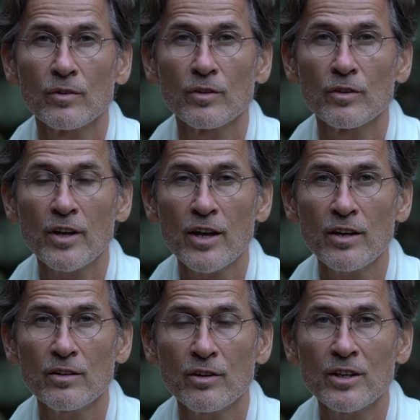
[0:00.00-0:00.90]

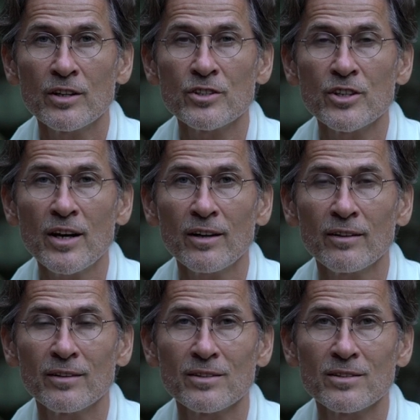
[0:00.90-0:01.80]
they reconcile
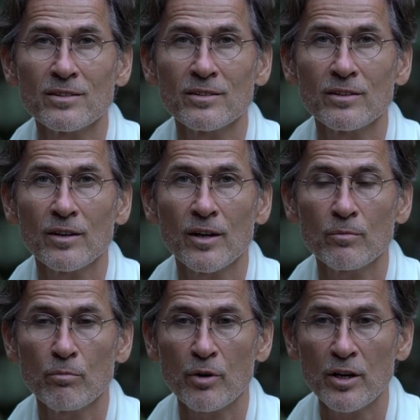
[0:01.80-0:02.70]
this
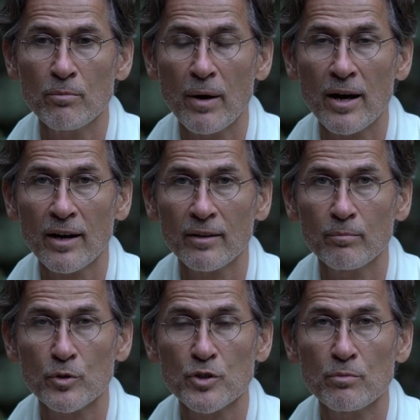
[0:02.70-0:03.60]
and bring back
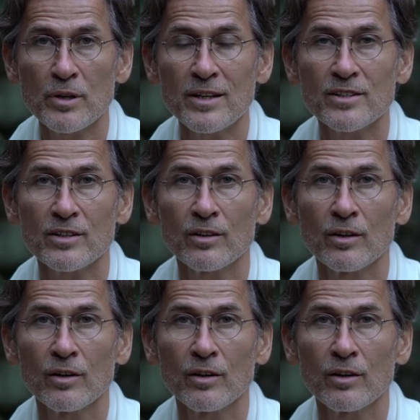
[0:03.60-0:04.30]
possibility